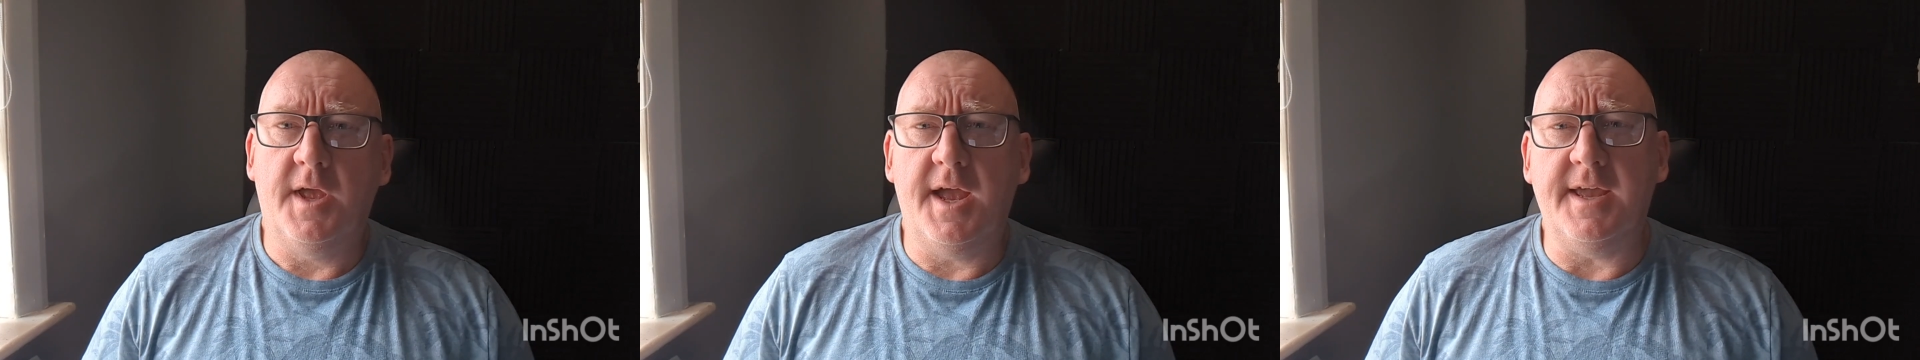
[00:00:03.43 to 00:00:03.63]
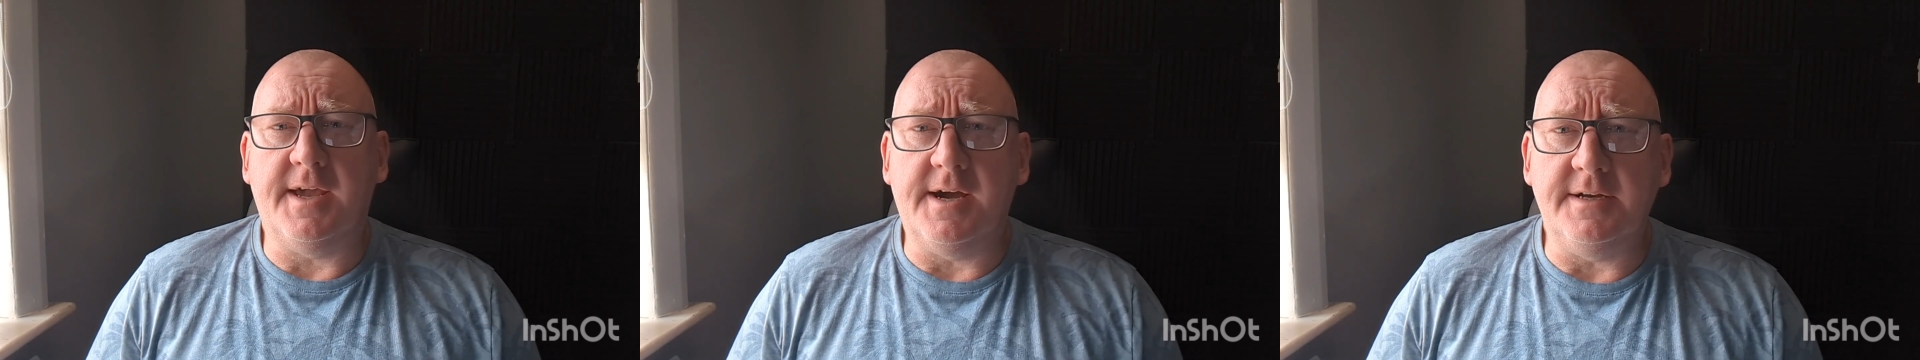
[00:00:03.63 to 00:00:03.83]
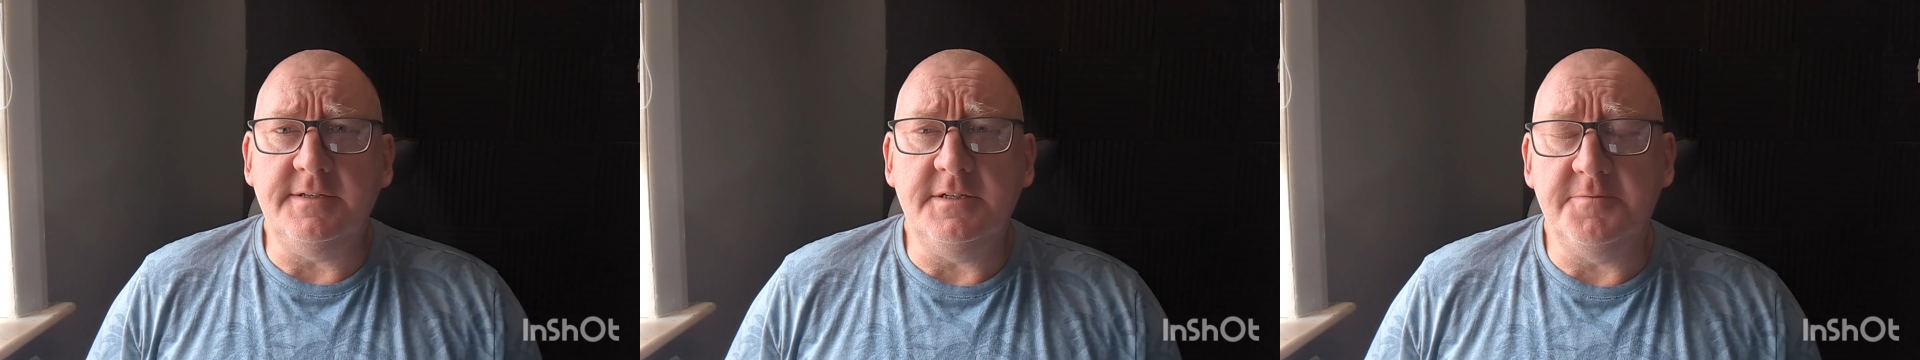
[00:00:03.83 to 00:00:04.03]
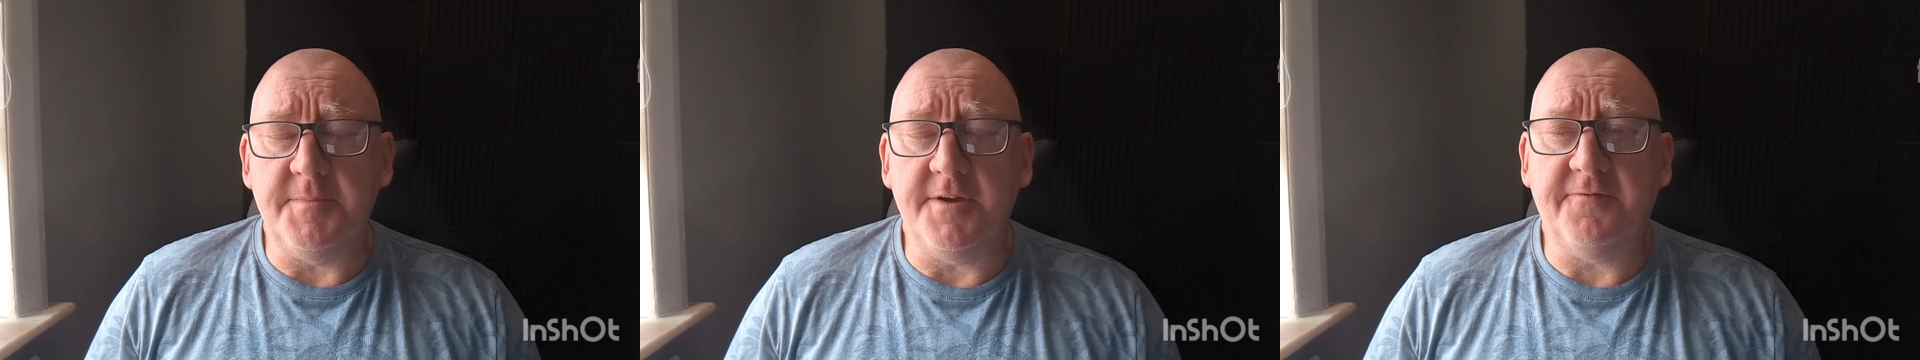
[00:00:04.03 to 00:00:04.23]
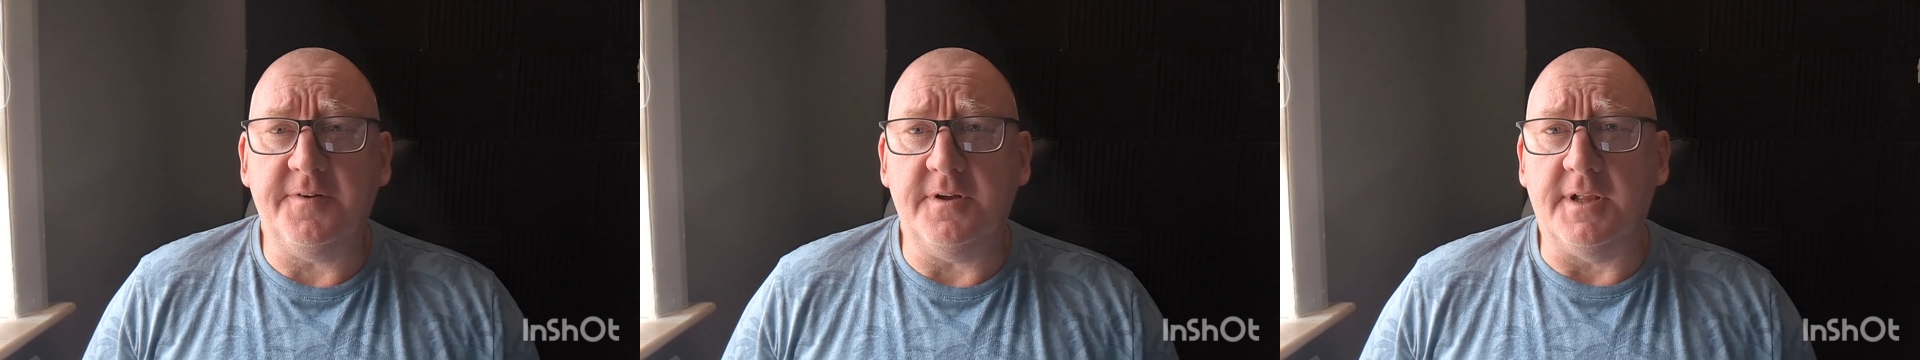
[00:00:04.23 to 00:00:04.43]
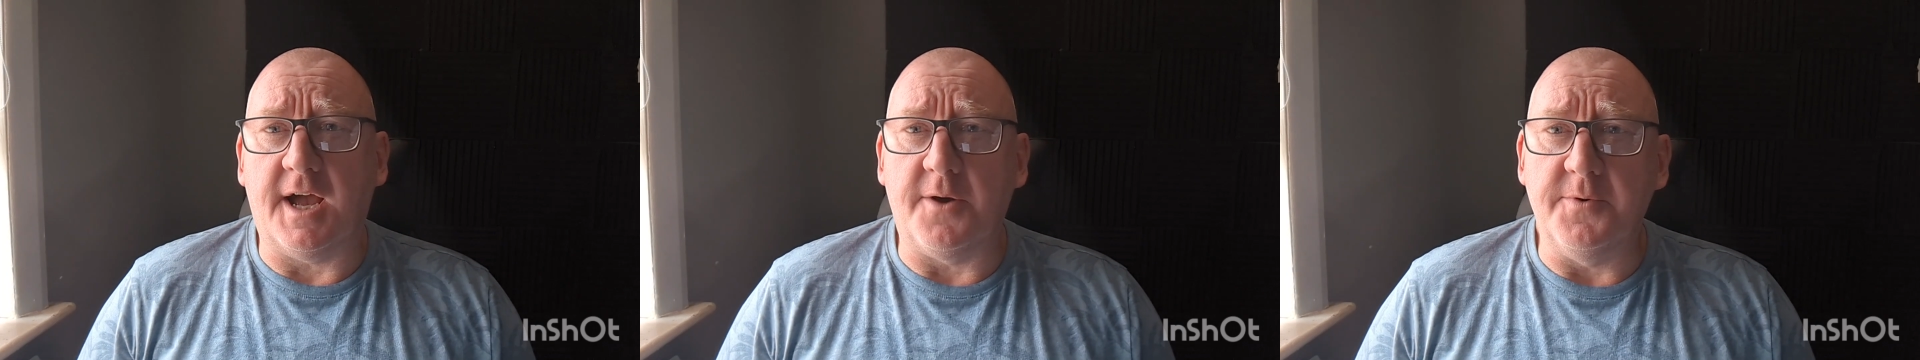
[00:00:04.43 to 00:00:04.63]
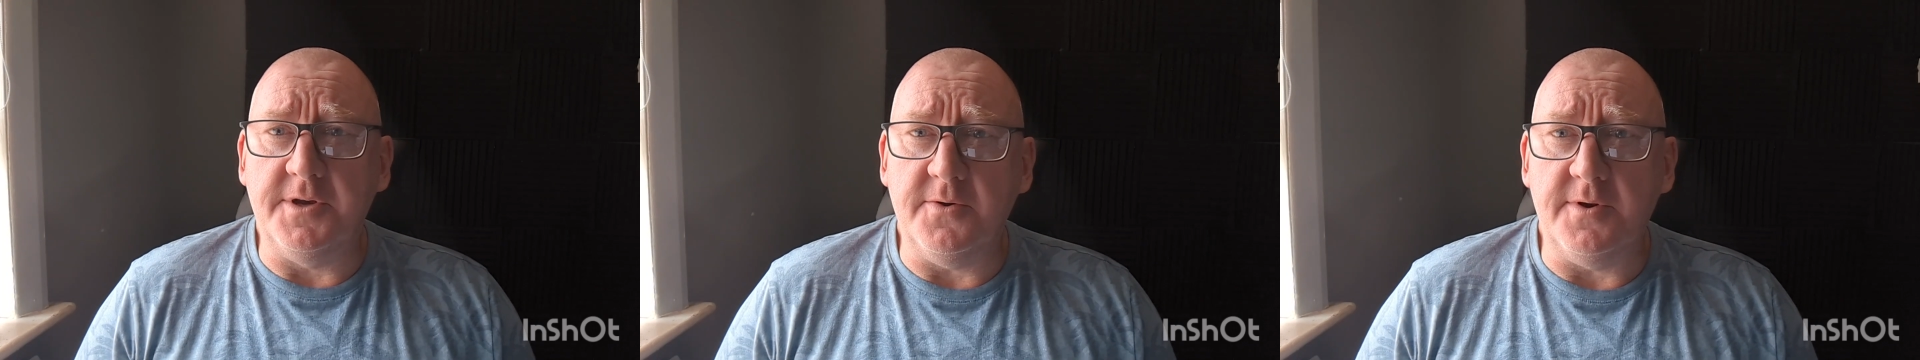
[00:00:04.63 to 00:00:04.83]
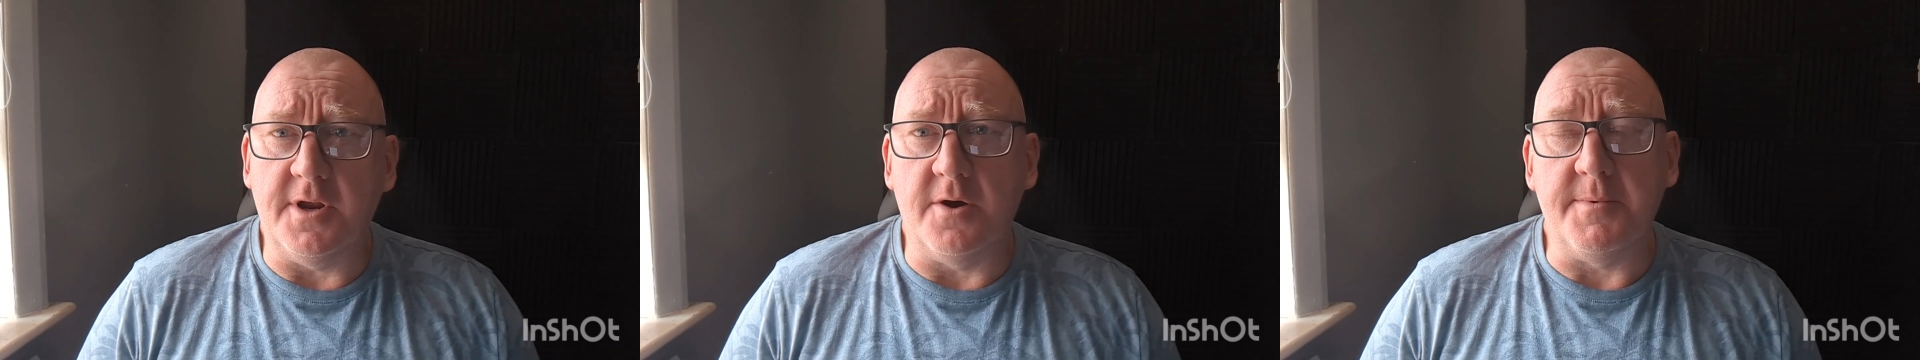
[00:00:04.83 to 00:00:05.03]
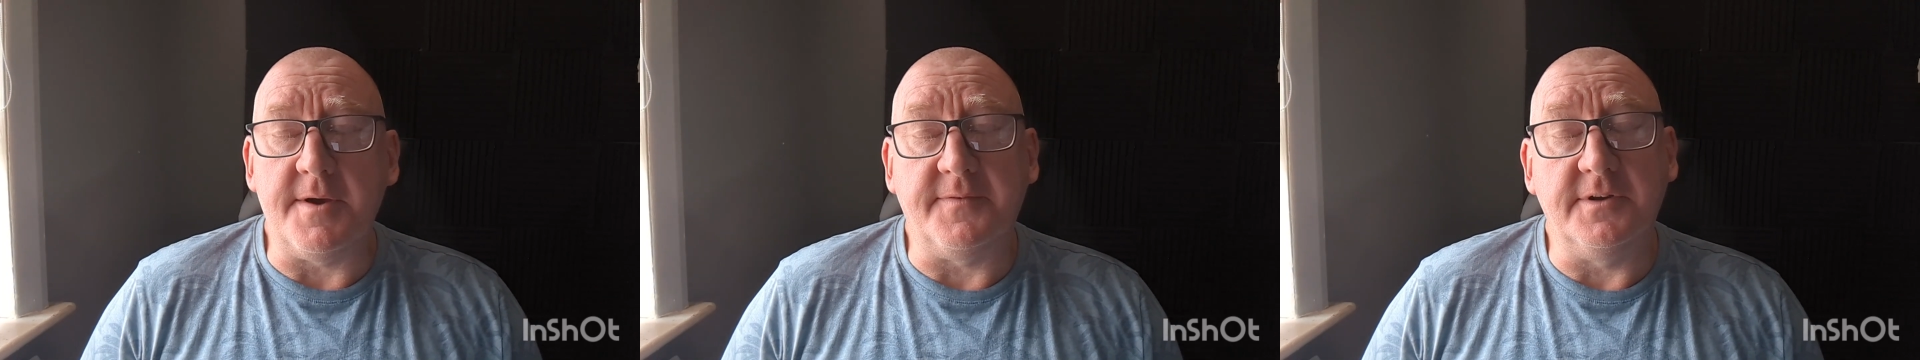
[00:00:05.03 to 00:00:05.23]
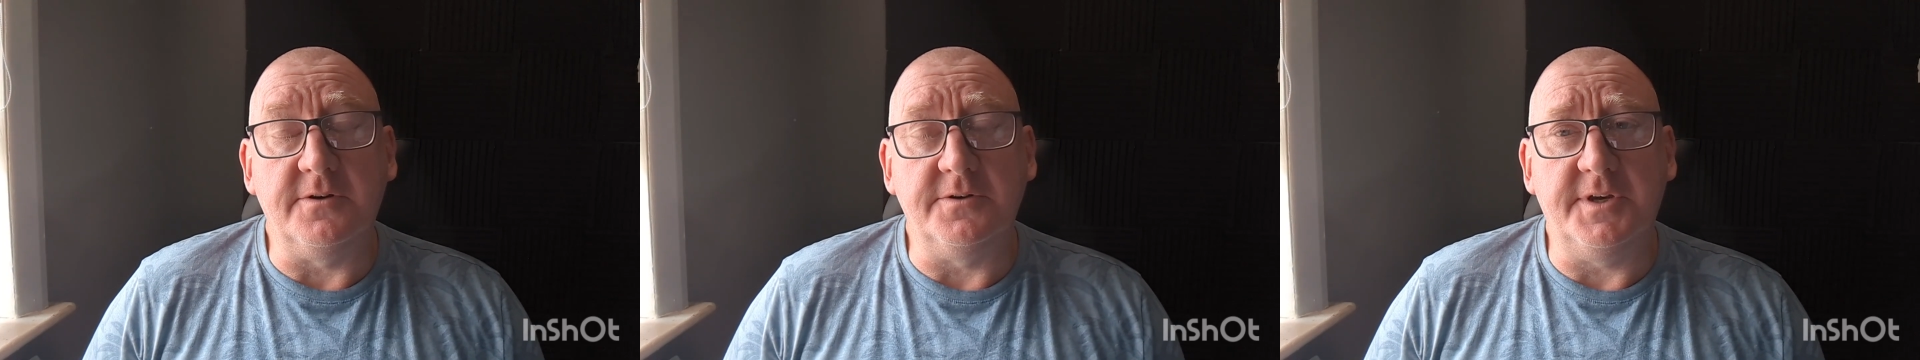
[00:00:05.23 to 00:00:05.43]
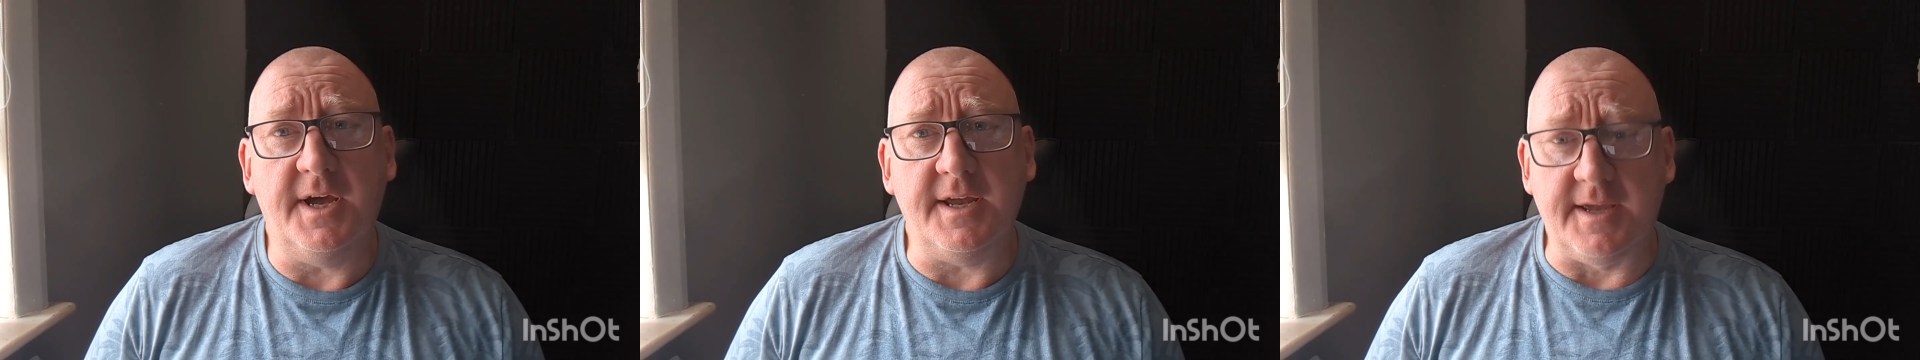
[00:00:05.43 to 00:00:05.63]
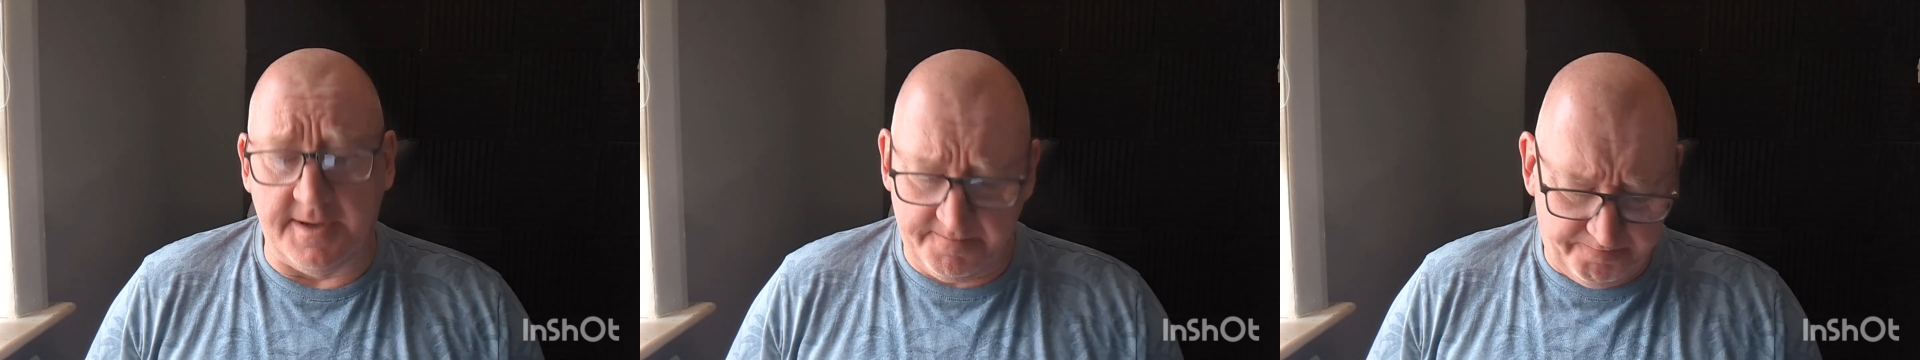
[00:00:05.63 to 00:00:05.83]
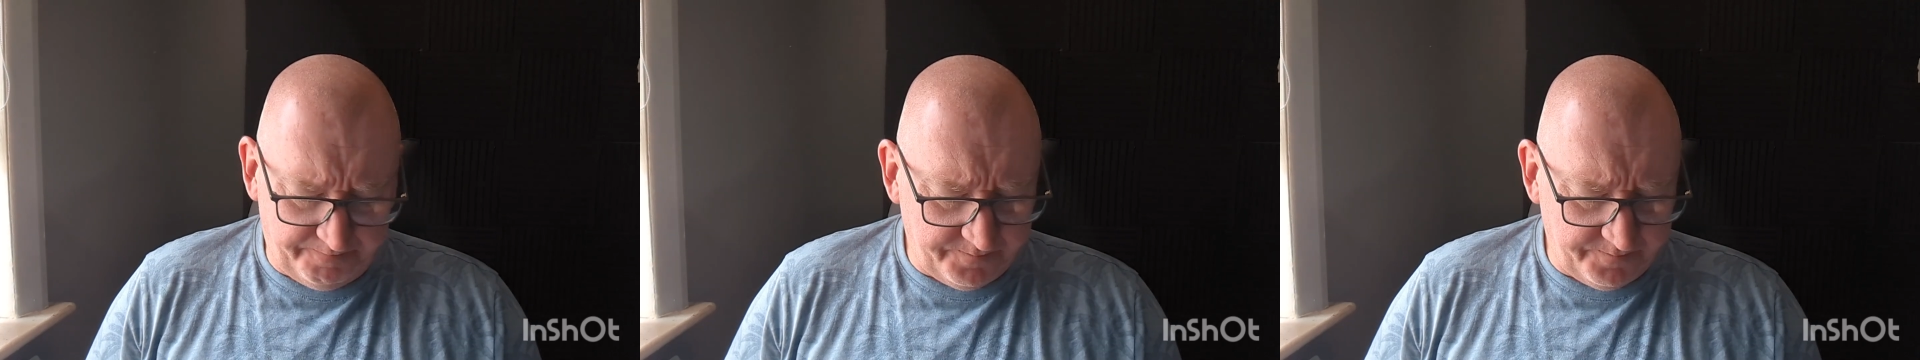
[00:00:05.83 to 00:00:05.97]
Hey guys, it's me, Phil. How are we doing? Hope you're having a good day.